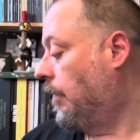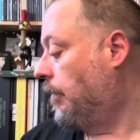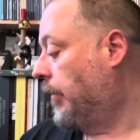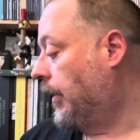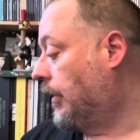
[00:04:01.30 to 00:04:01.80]

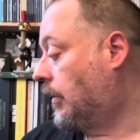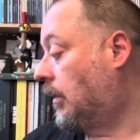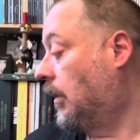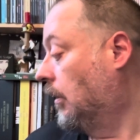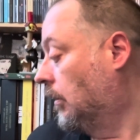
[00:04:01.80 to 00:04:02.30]
but it's
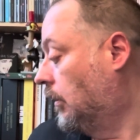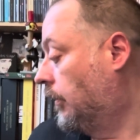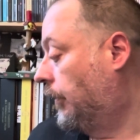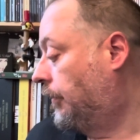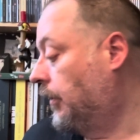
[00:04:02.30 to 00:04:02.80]
still
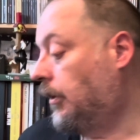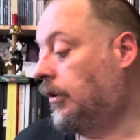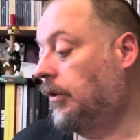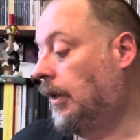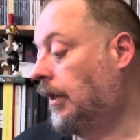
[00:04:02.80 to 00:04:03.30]
referred
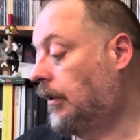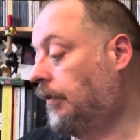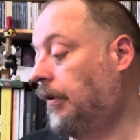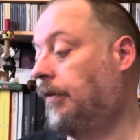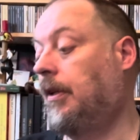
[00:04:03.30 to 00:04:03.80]
to as
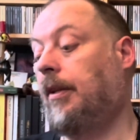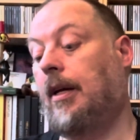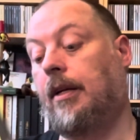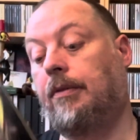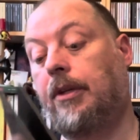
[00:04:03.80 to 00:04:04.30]
50th
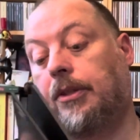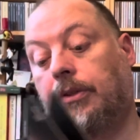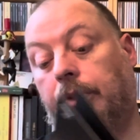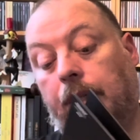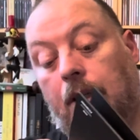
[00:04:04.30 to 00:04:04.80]

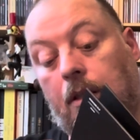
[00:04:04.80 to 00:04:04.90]
anniversary.